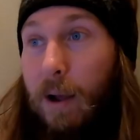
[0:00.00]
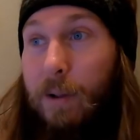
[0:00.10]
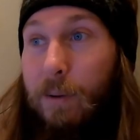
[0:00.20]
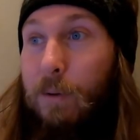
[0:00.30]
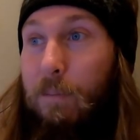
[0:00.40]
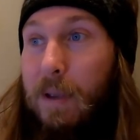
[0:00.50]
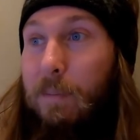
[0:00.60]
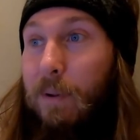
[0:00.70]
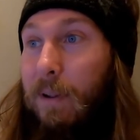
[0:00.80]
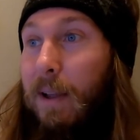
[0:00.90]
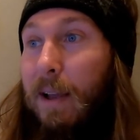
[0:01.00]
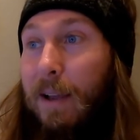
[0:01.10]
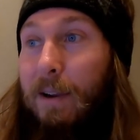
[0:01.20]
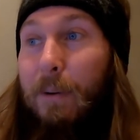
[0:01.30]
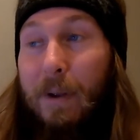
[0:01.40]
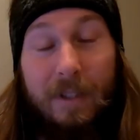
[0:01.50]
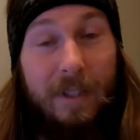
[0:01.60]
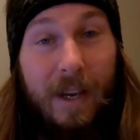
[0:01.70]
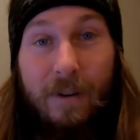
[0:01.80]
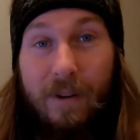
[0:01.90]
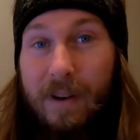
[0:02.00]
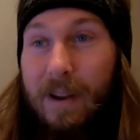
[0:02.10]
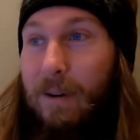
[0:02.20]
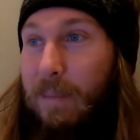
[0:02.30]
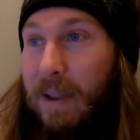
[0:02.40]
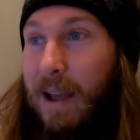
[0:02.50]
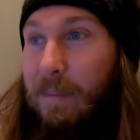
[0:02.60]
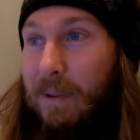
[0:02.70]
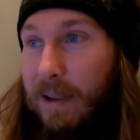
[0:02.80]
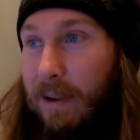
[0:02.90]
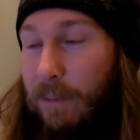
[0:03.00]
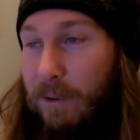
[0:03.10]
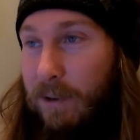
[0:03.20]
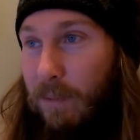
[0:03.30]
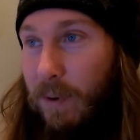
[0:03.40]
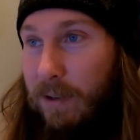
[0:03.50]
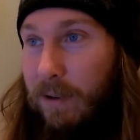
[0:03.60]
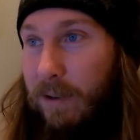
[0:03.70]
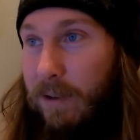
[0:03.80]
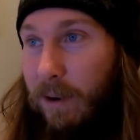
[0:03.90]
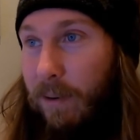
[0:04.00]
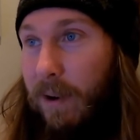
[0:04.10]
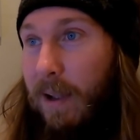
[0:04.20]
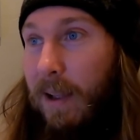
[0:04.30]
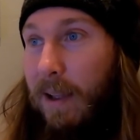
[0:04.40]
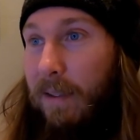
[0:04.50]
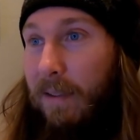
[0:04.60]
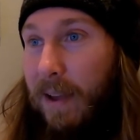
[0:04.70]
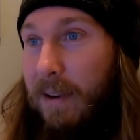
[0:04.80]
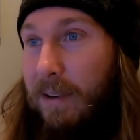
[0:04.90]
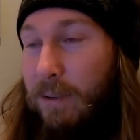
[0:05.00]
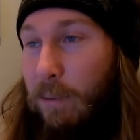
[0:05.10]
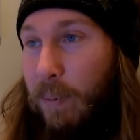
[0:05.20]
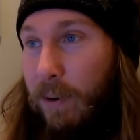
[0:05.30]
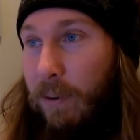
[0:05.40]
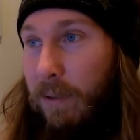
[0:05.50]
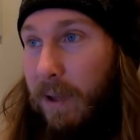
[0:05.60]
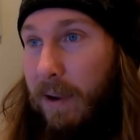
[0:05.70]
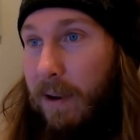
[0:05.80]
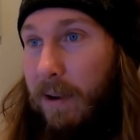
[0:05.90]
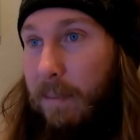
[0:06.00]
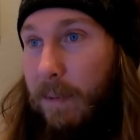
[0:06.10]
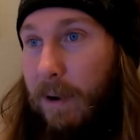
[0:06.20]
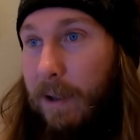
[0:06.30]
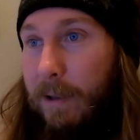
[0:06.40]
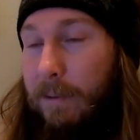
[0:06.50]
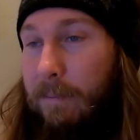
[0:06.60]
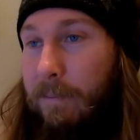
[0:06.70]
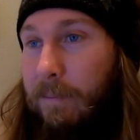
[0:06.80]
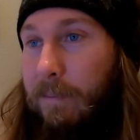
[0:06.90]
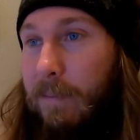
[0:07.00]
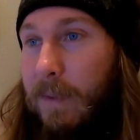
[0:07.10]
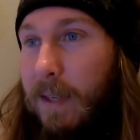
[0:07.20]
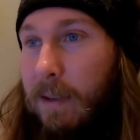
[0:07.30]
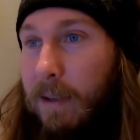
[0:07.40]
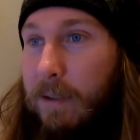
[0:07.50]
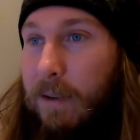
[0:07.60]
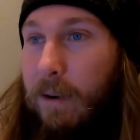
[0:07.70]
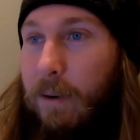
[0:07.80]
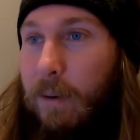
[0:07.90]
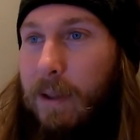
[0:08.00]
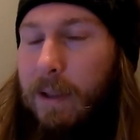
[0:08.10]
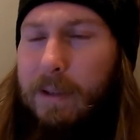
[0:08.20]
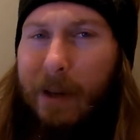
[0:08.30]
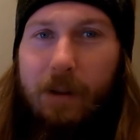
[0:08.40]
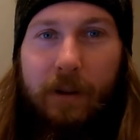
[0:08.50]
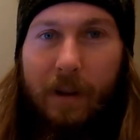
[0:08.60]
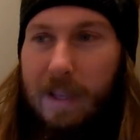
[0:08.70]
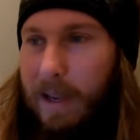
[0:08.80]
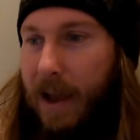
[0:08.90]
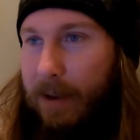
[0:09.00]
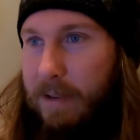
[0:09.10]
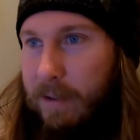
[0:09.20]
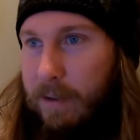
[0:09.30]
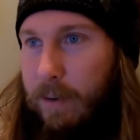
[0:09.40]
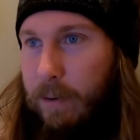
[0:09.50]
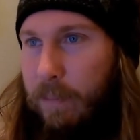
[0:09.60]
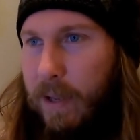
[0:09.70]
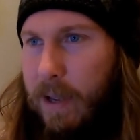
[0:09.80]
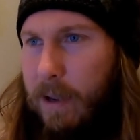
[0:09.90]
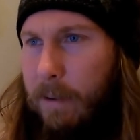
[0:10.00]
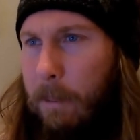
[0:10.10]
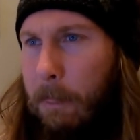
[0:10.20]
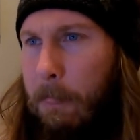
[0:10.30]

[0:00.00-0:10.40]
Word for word: Hollywood people, you know, in general, that I would be happy to help with some research. So that is super cool. They got him on it. Let's go. Let's take a look at the cast and see who's playing.